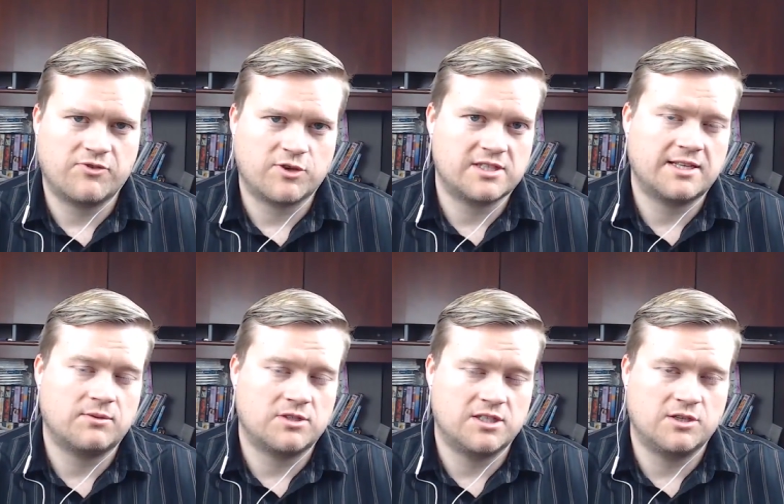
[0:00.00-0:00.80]
first
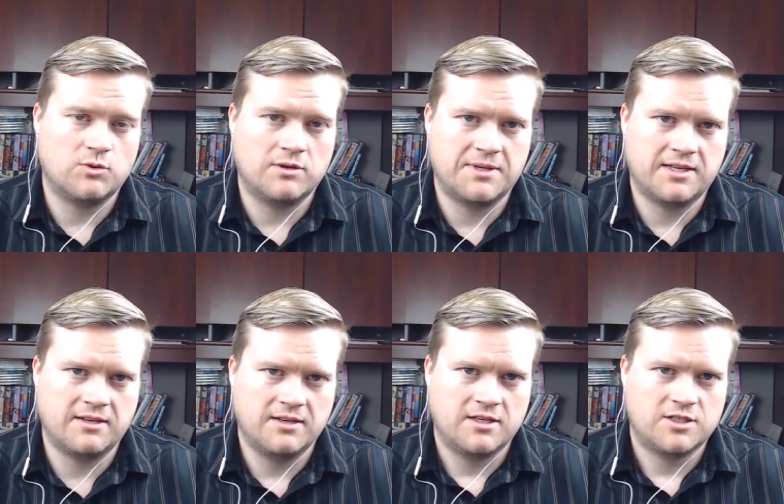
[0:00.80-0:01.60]
thing to do would
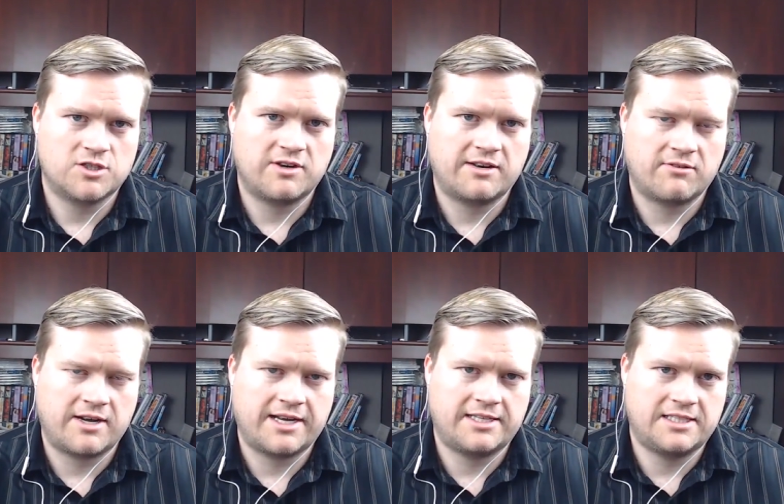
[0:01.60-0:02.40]
be try to
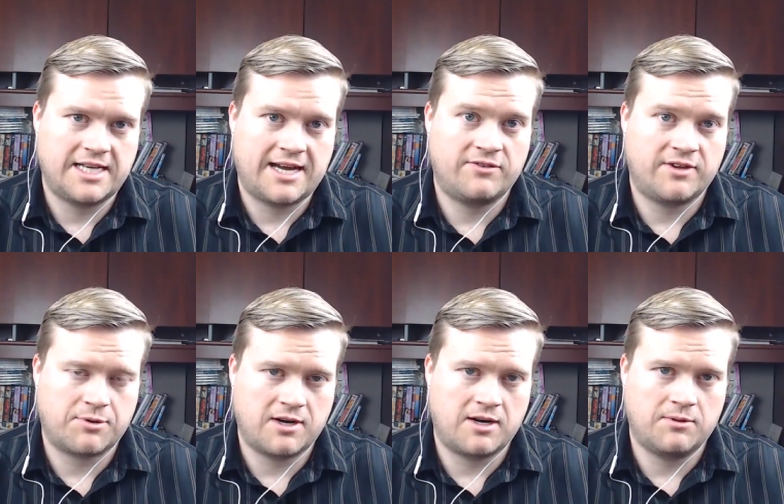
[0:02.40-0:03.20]
write down the
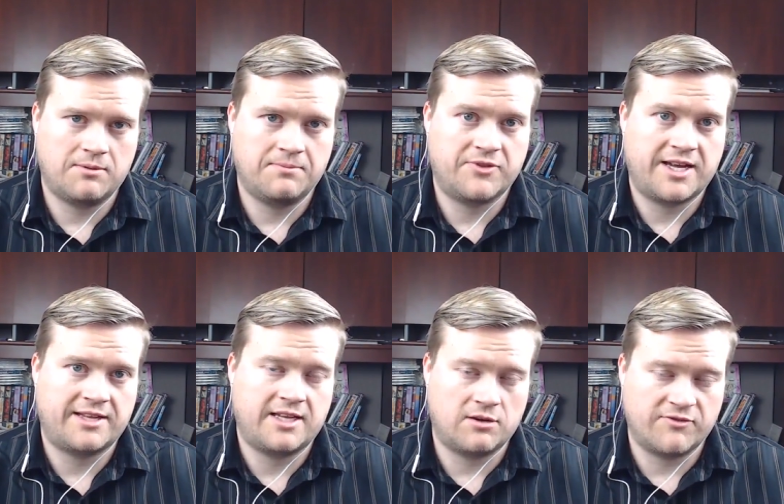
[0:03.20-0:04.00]
problem
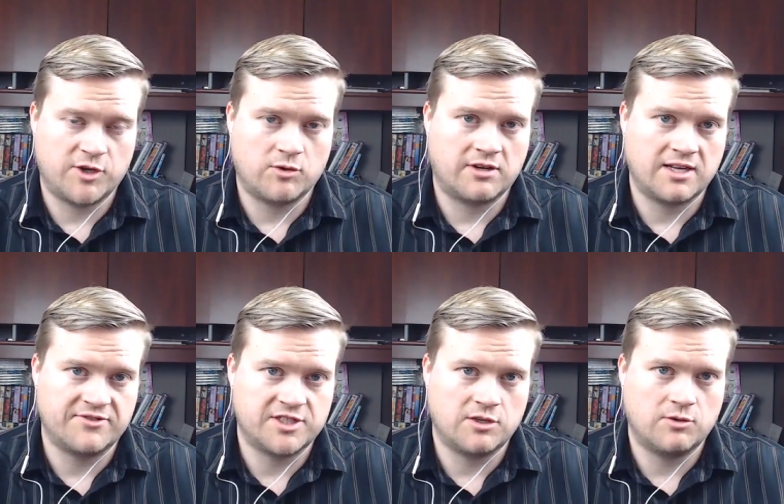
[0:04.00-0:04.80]
that the interviewer
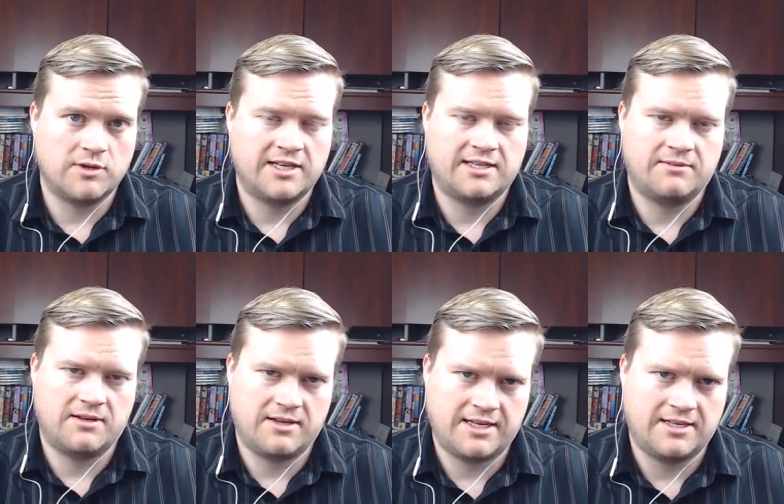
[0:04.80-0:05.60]
gives you in a
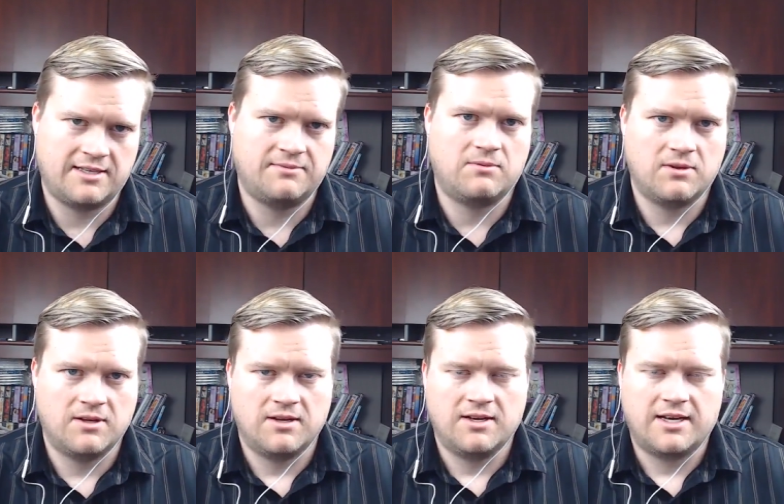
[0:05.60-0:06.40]
in a
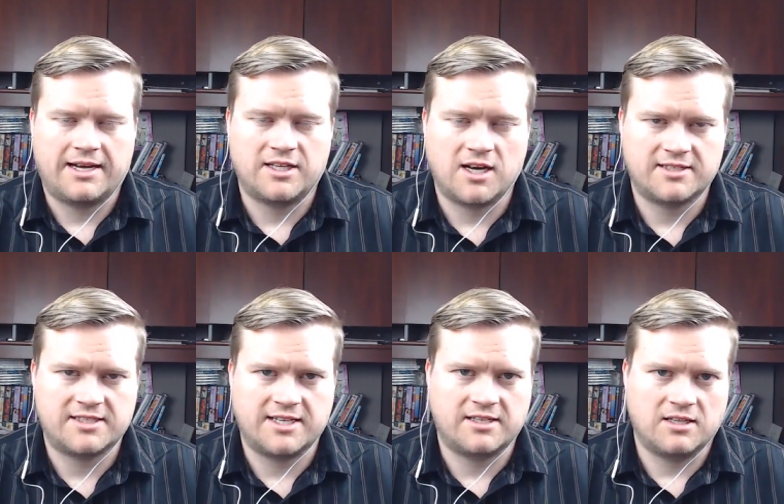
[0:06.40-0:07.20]

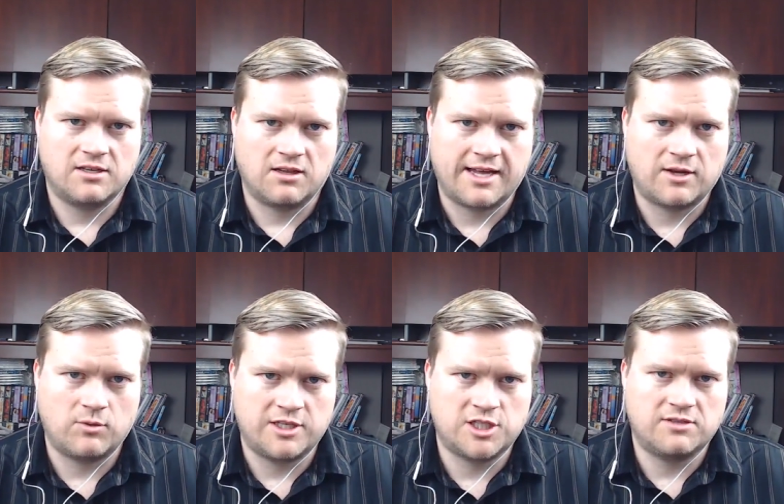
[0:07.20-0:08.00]
agnostic
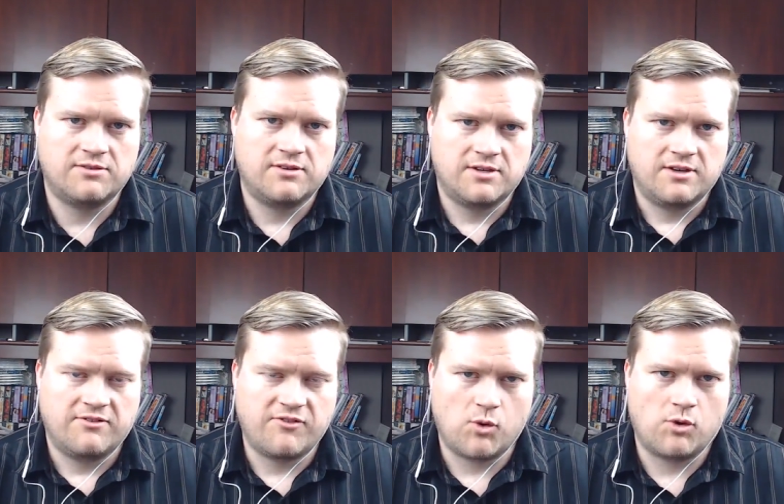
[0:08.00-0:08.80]
language
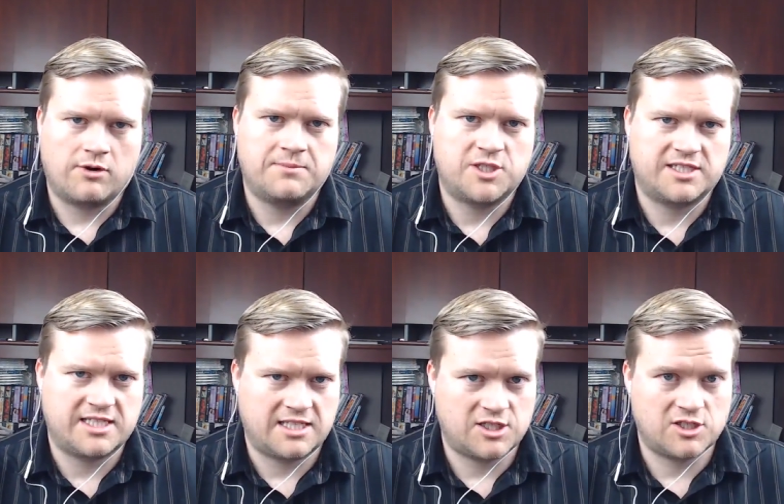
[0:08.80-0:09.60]
form just
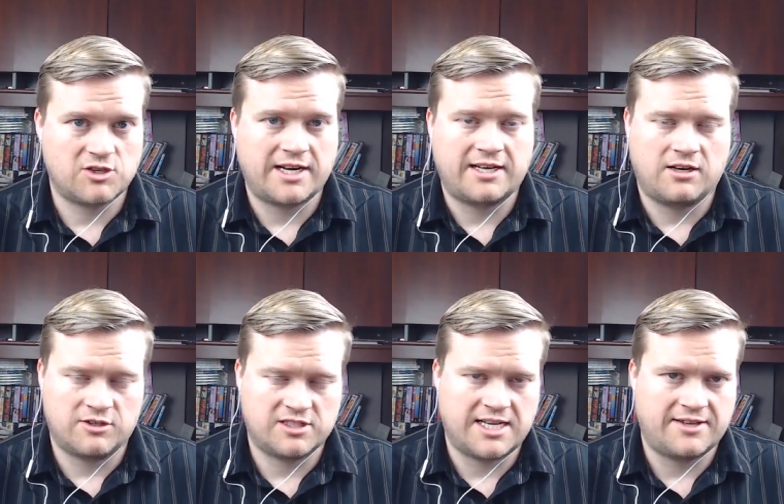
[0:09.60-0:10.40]
to try to
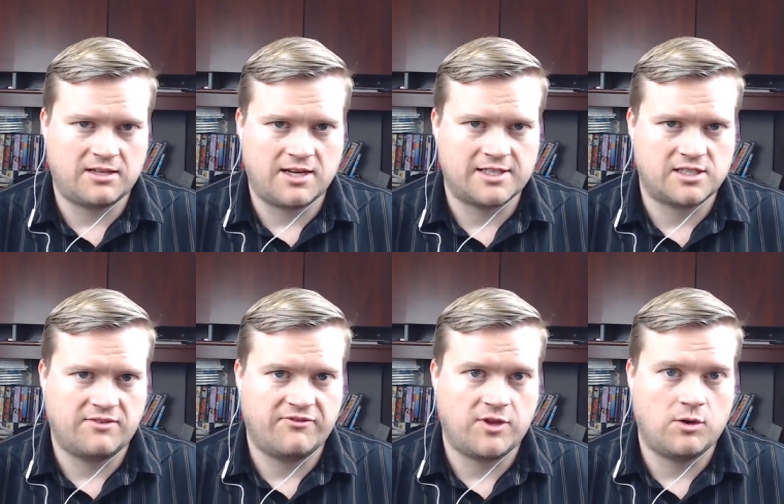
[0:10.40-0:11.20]
understand the logic
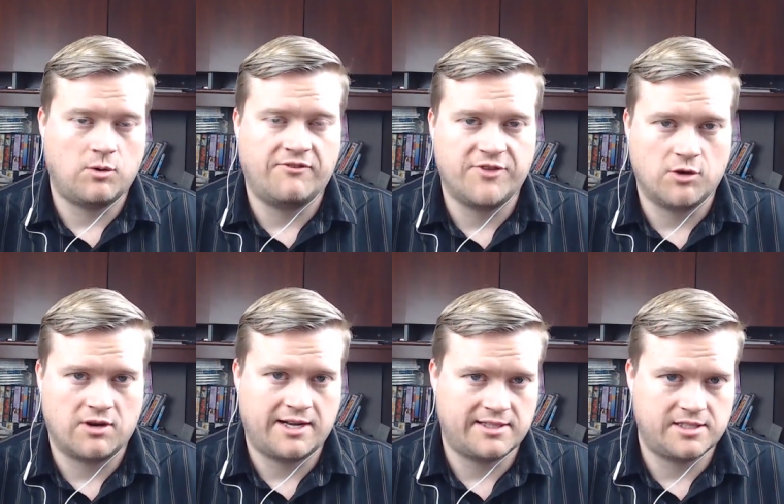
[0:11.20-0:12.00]
and flow of your
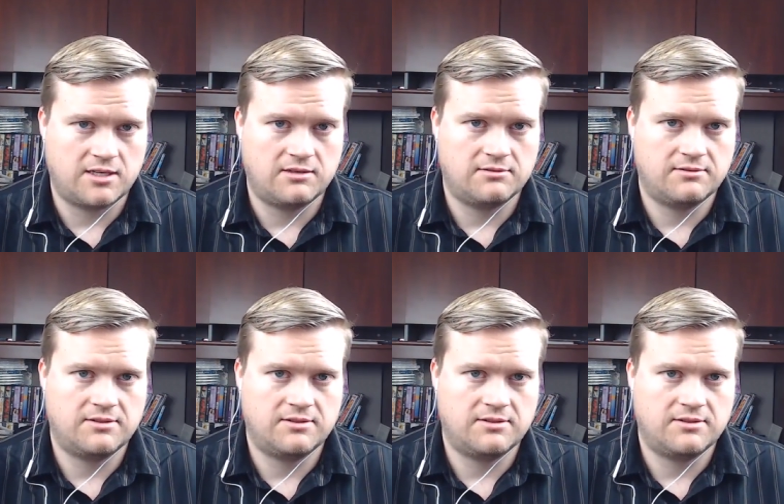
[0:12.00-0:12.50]
answer.